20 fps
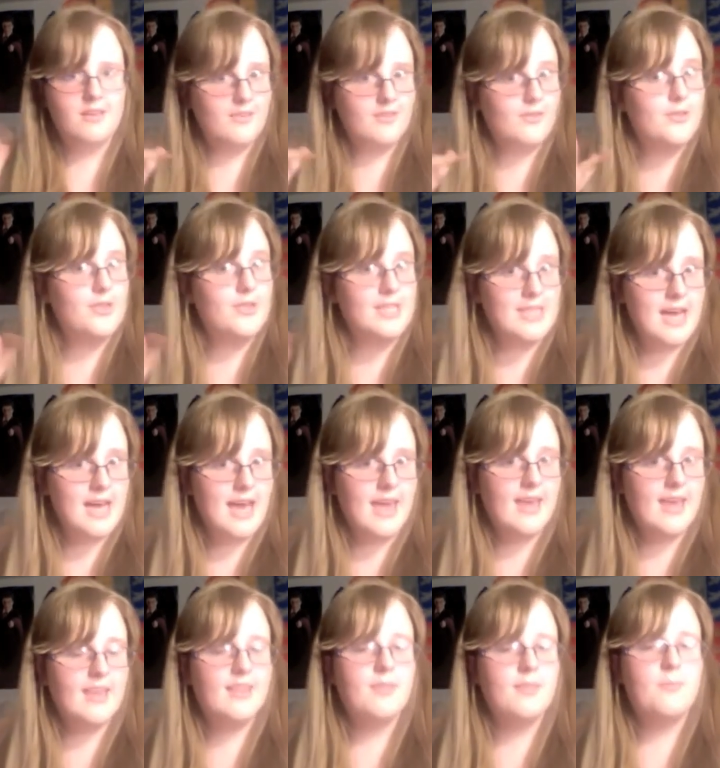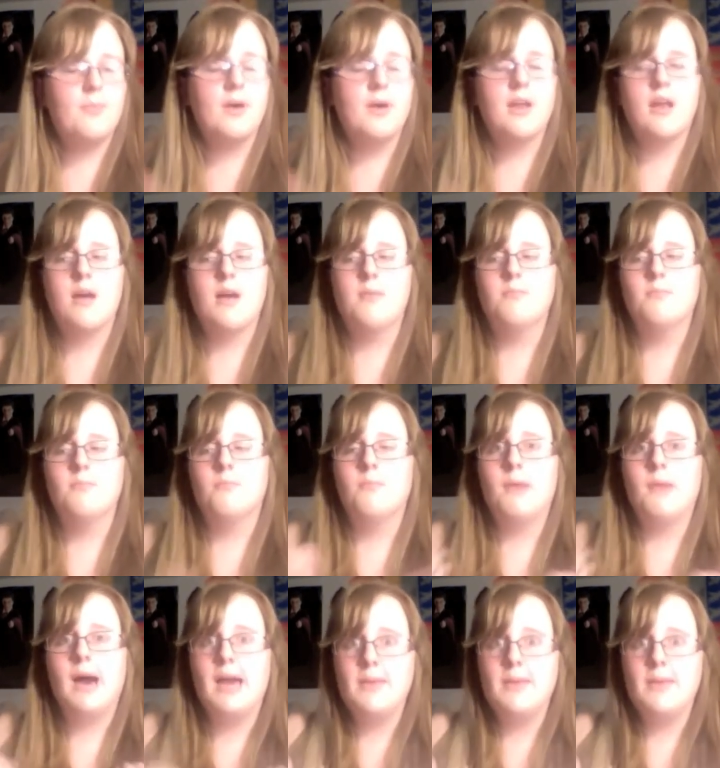the diet, but
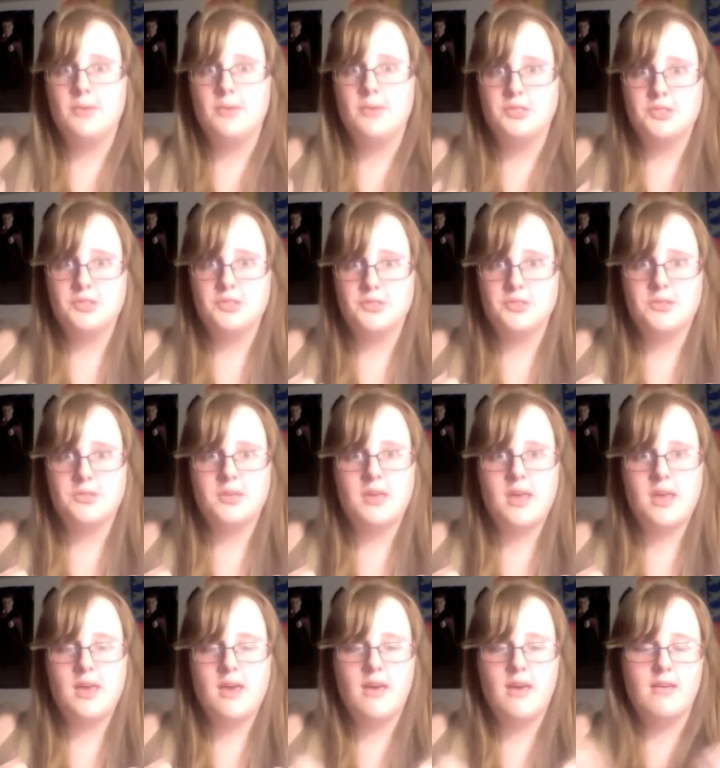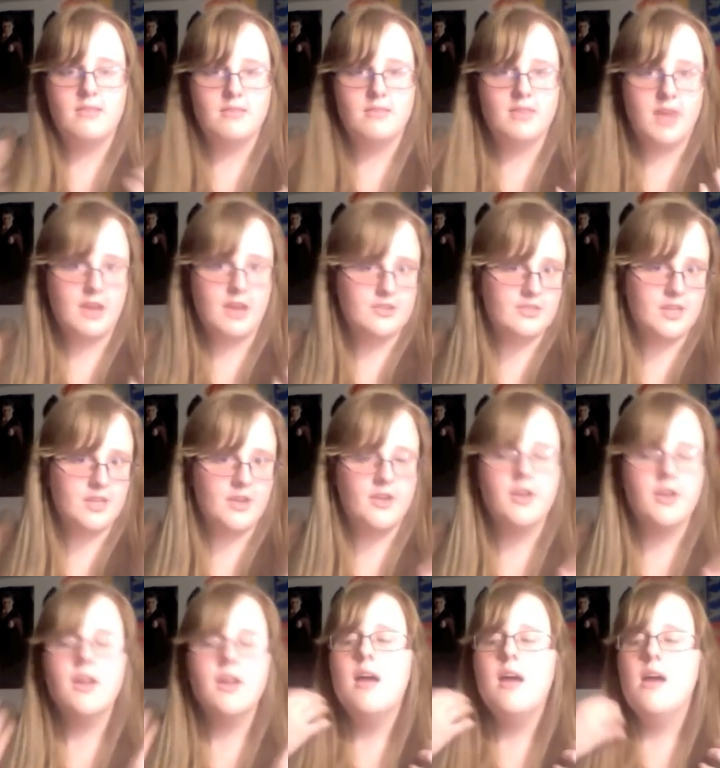my personal health care
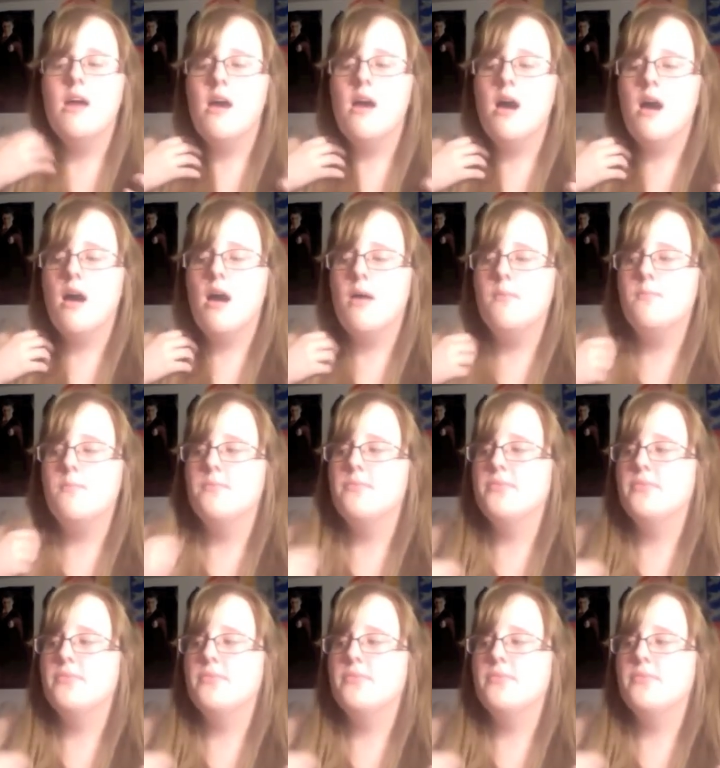center, within